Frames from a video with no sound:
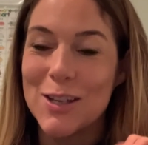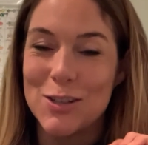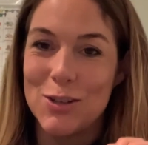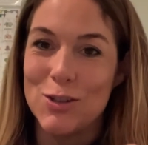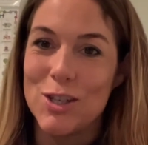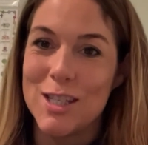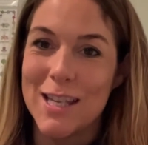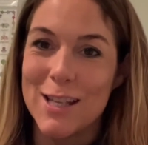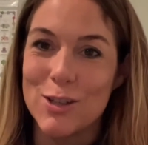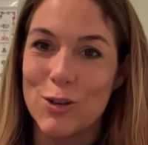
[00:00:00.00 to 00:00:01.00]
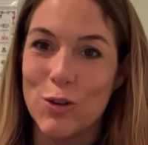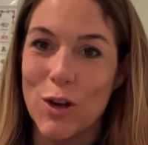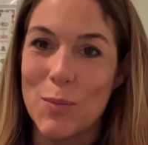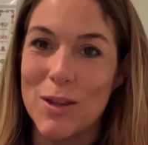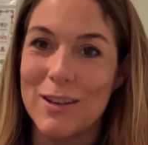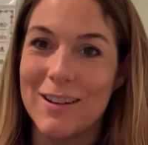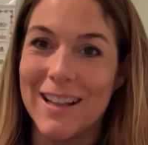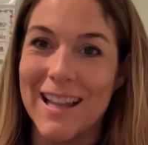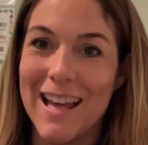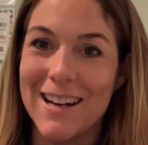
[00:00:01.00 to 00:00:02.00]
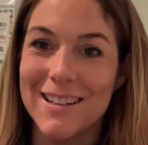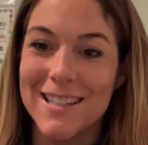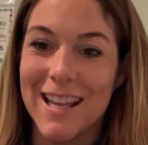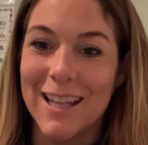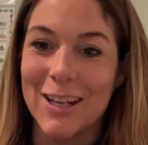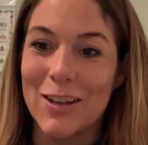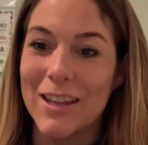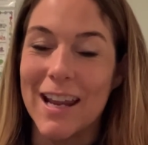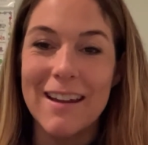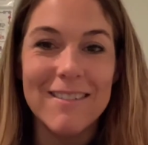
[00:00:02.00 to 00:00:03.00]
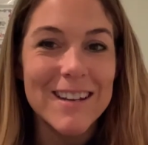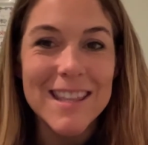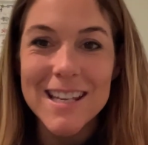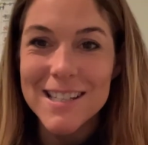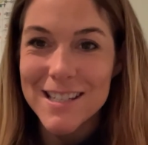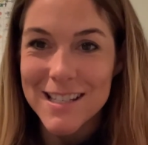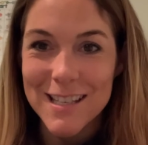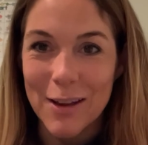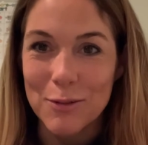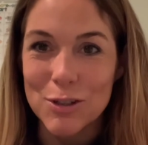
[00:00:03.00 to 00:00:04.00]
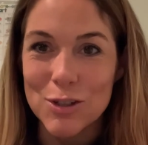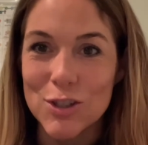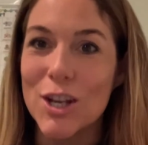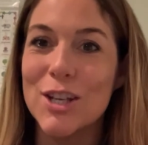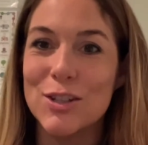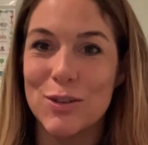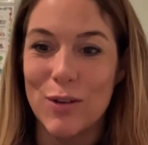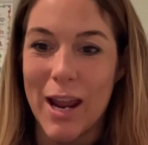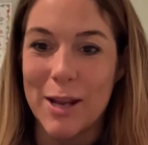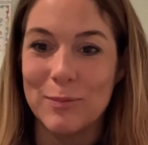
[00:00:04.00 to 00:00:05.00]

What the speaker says: so she sends her grandmother a letter telling her that everything she said was just right.